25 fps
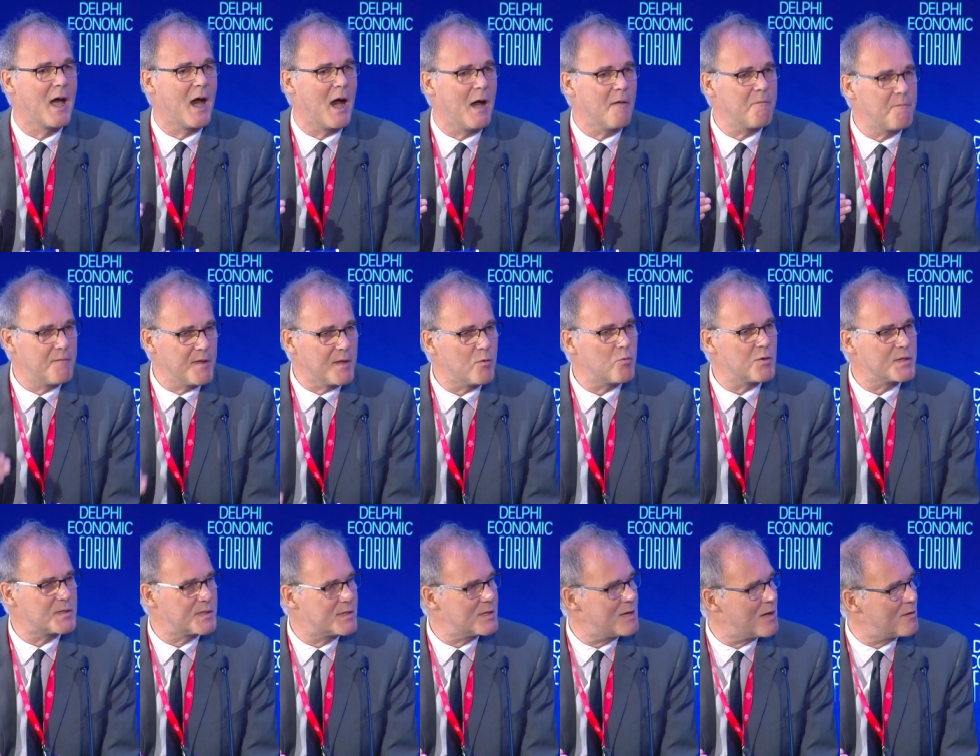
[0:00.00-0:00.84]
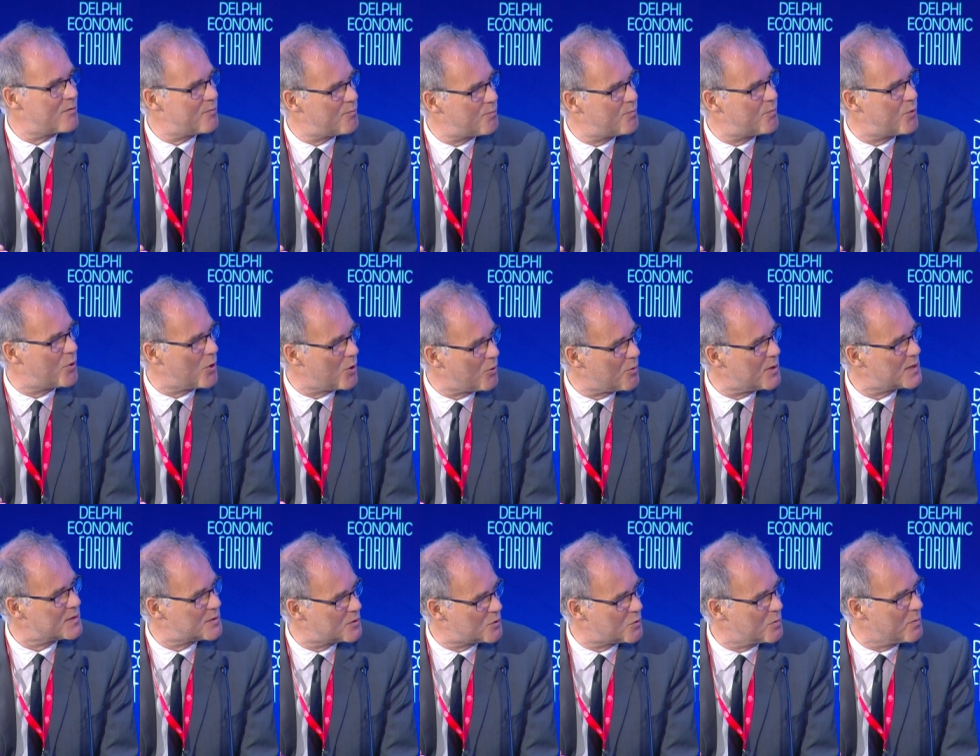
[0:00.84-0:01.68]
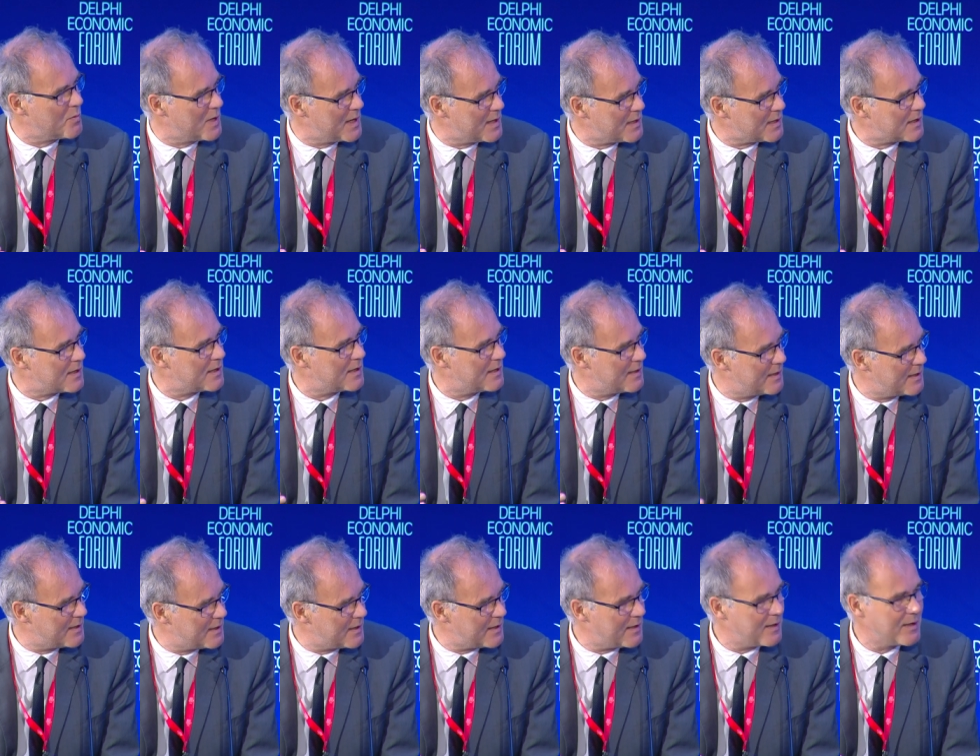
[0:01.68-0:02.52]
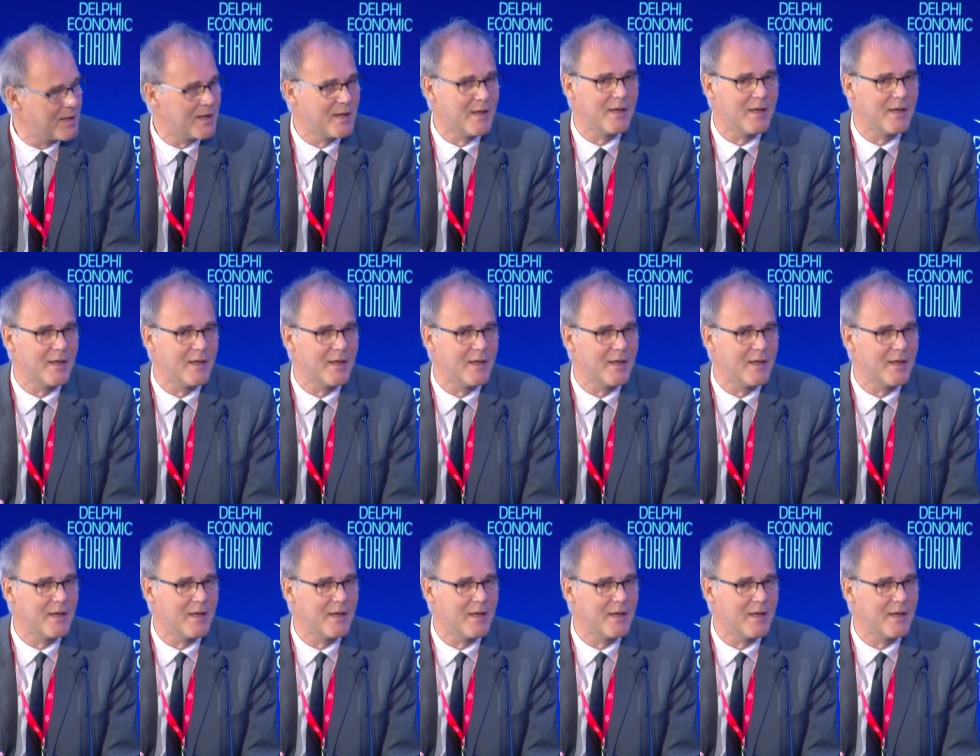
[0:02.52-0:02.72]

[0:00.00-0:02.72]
I think we still have progress to make here,